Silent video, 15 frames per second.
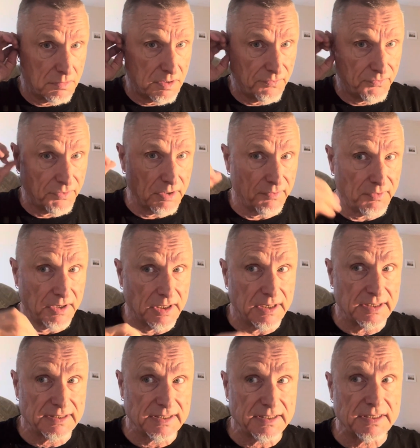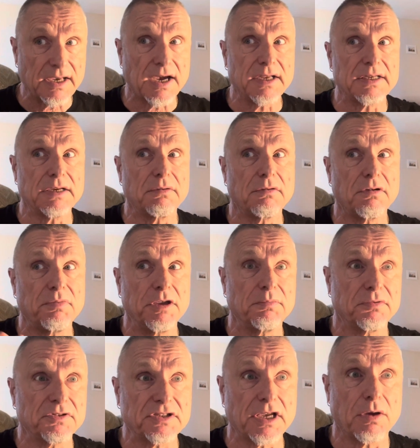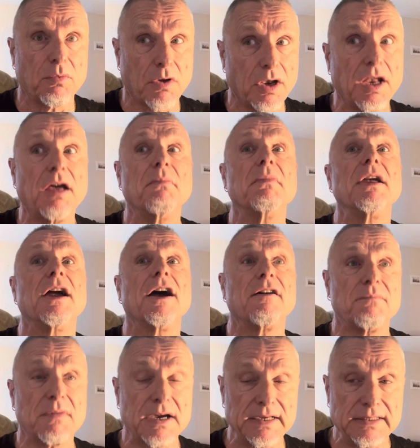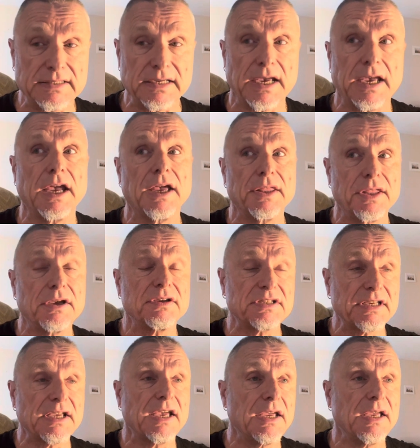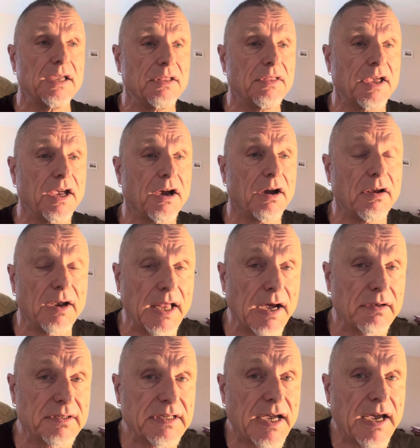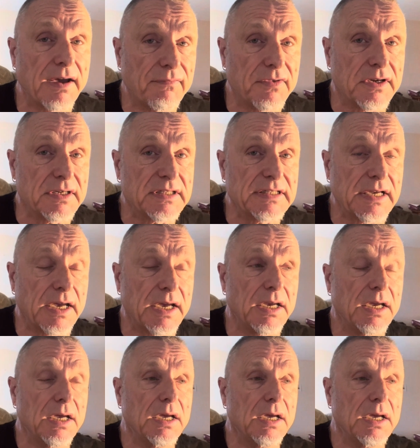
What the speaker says: If you're living in a society where people say, well, let me have my say, and their say, they are allowed to have their say.